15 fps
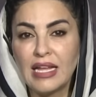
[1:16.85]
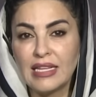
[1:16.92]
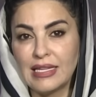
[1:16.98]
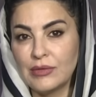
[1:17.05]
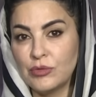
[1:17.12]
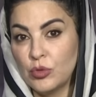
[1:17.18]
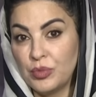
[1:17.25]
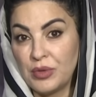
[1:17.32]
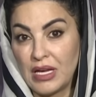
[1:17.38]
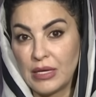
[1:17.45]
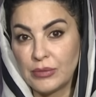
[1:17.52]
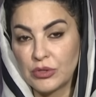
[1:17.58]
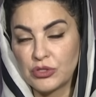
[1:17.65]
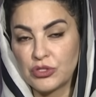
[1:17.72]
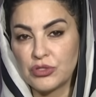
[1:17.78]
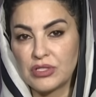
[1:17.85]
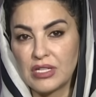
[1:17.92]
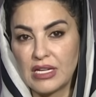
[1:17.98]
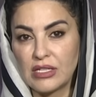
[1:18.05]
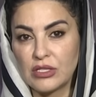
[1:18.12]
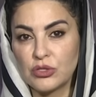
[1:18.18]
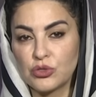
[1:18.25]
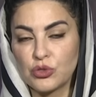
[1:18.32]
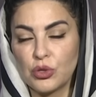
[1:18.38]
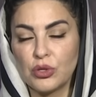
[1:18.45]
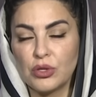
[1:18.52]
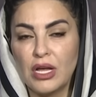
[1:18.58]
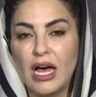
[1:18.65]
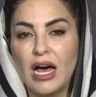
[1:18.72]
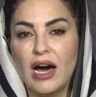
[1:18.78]
they will be able to take
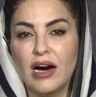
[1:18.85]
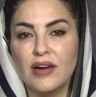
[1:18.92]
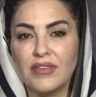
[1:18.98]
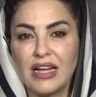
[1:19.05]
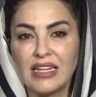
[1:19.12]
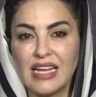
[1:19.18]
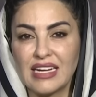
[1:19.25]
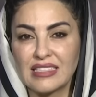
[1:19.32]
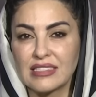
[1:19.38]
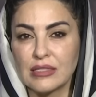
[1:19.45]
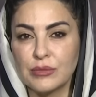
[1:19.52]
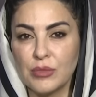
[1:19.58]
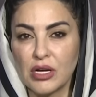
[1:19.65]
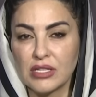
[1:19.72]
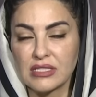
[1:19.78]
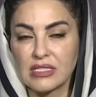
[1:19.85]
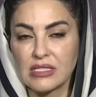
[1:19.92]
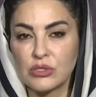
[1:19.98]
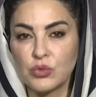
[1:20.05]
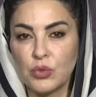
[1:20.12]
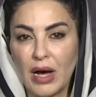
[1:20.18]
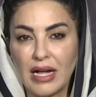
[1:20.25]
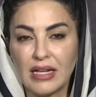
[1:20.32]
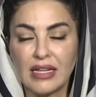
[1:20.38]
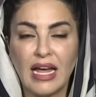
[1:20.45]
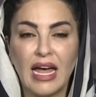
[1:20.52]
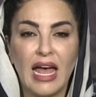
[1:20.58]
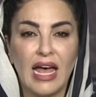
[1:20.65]
control of Al-Aqsa Mosque as well.